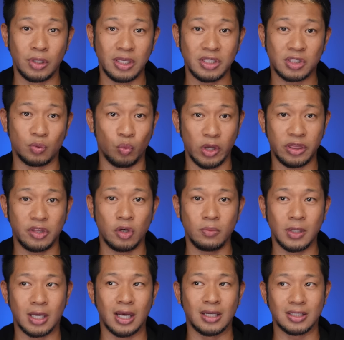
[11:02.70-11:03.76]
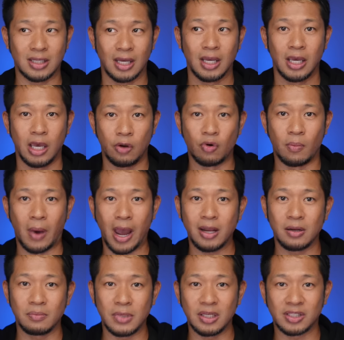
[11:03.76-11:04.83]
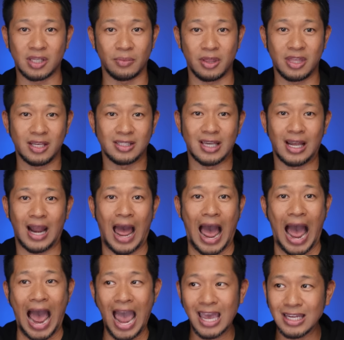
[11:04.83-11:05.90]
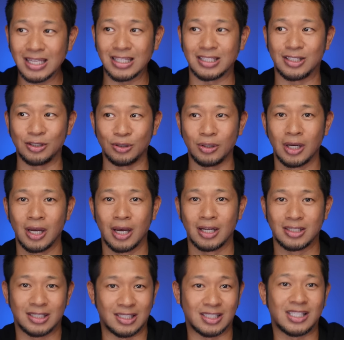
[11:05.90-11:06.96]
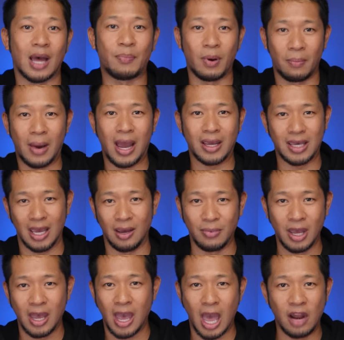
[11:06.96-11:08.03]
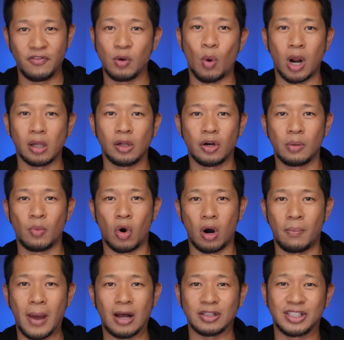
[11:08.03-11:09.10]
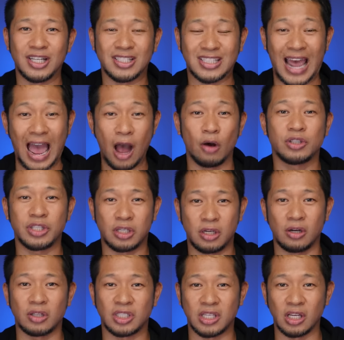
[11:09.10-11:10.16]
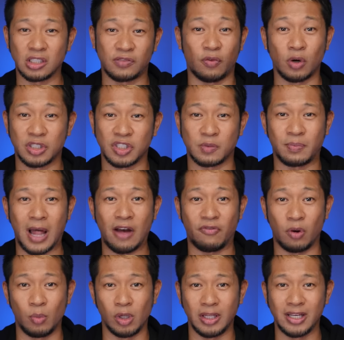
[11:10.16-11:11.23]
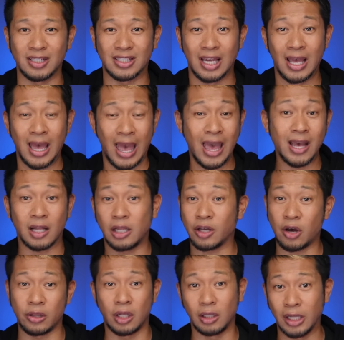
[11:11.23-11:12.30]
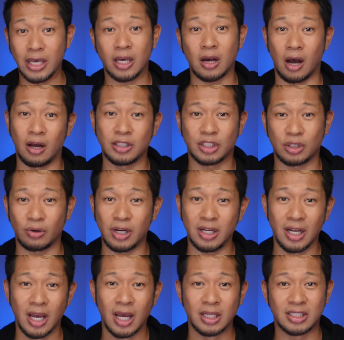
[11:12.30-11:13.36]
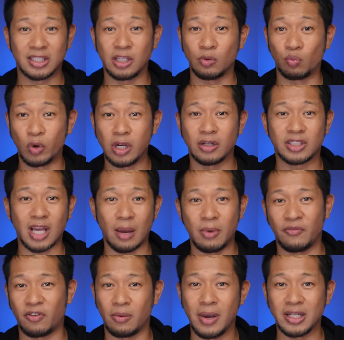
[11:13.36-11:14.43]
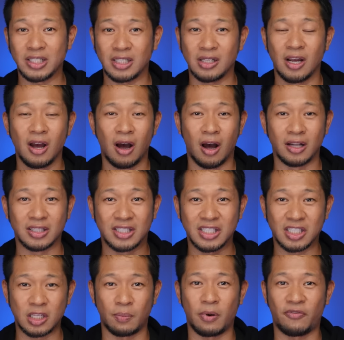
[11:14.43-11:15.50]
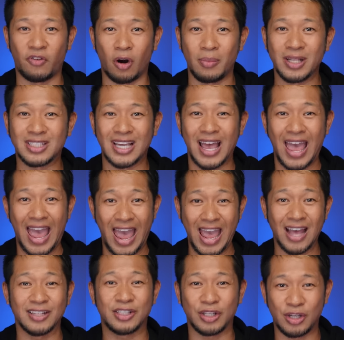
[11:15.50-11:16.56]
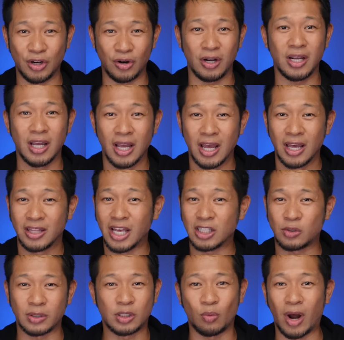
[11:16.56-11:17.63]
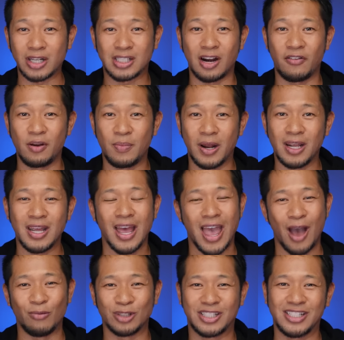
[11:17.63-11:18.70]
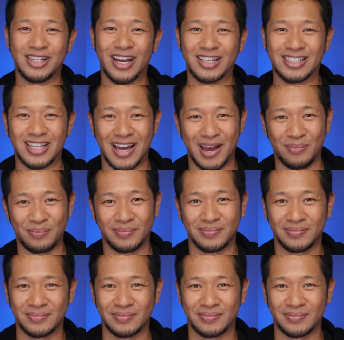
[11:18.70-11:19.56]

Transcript: these with you, because it reminded me some of the things that I need to do just to step up my game. And if you want to learn more about just how secure Salesforce's platform really is, hey, click on the link on screen to see real-time information on system performance and security. Thanks so much for watching, everybody, and we'll see you next time.